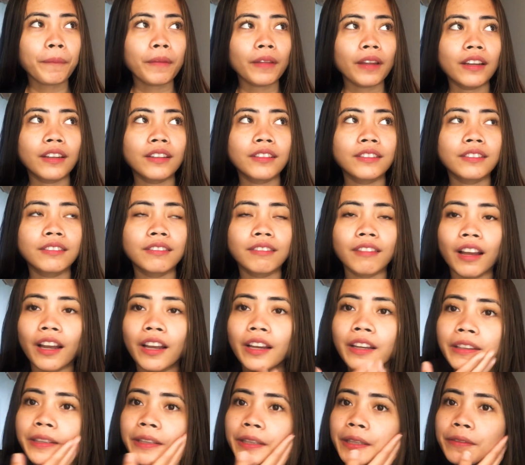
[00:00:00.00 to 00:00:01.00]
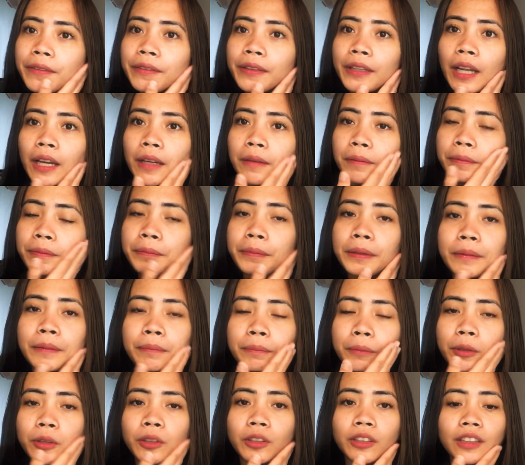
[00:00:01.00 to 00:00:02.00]
And I even have
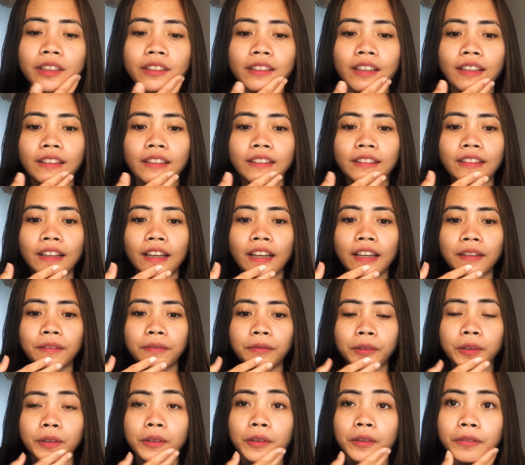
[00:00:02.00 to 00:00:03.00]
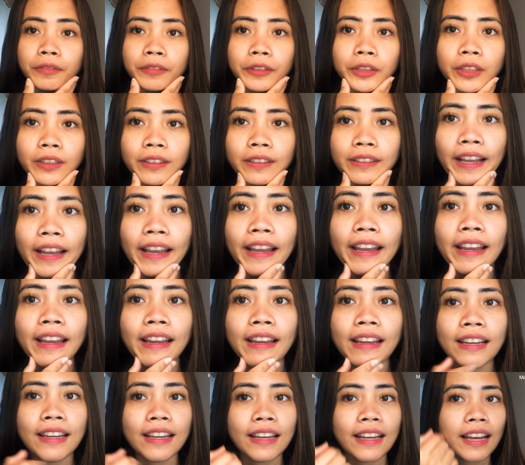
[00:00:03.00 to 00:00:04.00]
pimples at that time in the first day.
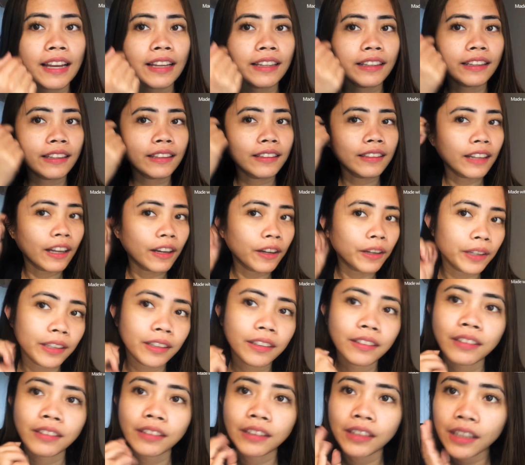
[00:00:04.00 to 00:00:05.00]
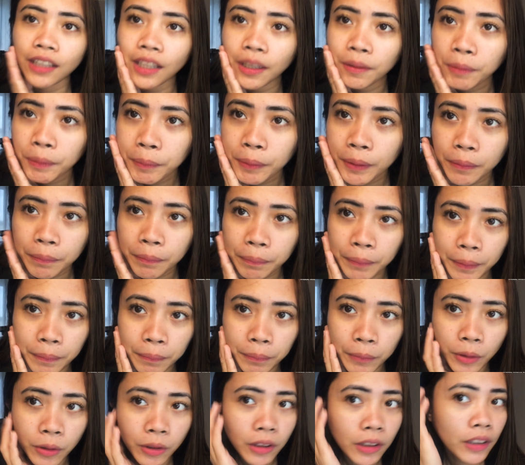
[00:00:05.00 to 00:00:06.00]
And then now I still have a bit
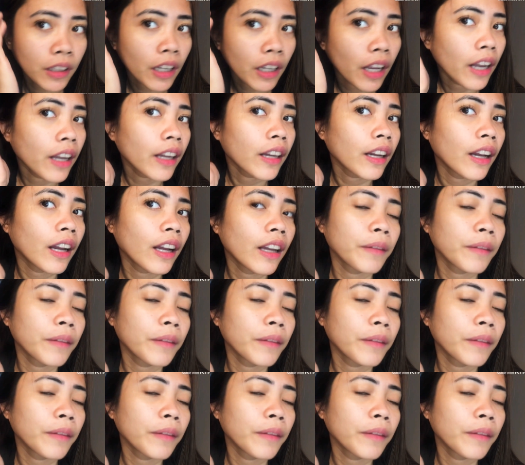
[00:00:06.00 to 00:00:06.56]
pimples, guys.